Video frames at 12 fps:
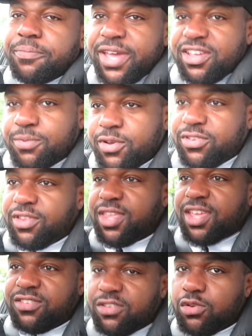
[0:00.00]
back box on
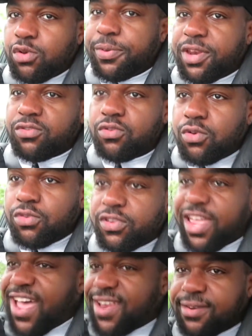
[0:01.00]
this, Scorpion exhaust
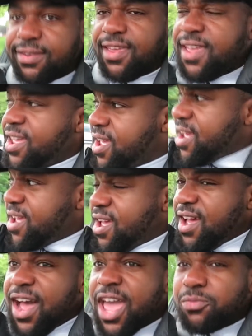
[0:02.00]
stand.
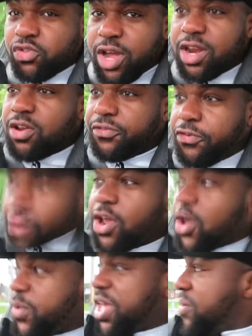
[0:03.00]
I am trying to look for an
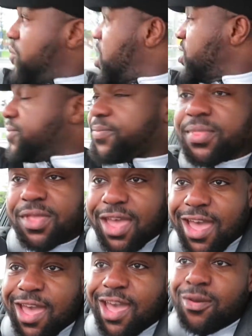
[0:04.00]
OEM one,
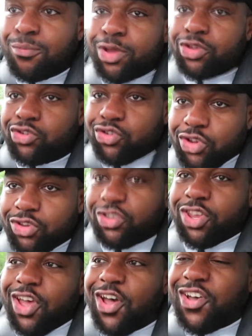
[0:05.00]

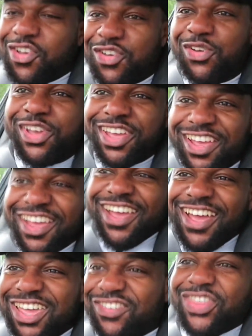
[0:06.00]
just so,
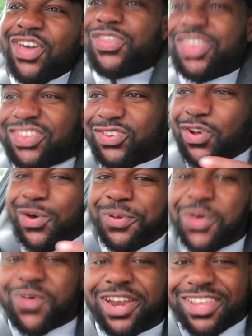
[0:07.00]
even though this
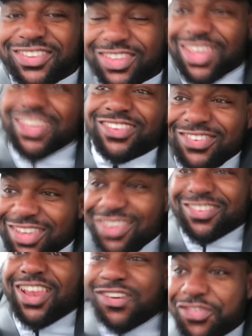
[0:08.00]
Scorpion one
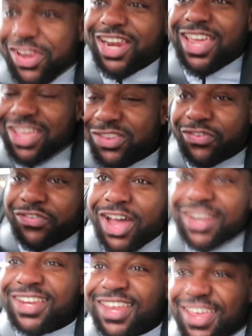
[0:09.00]
is lovely and it is
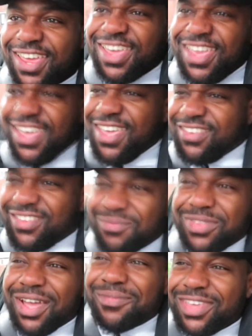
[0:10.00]
fun,
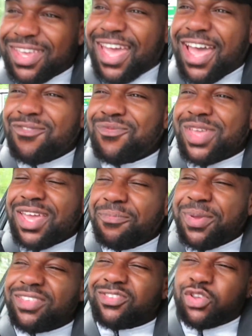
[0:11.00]
sometimes it can be a
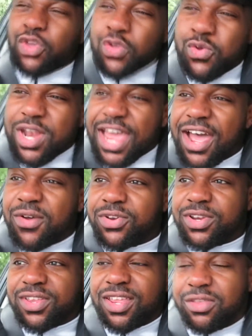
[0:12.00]
bit too
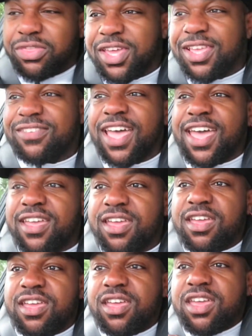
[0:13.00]
loud. And the thing is that
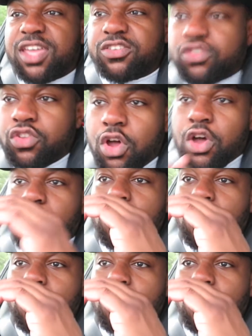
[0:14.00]
it's not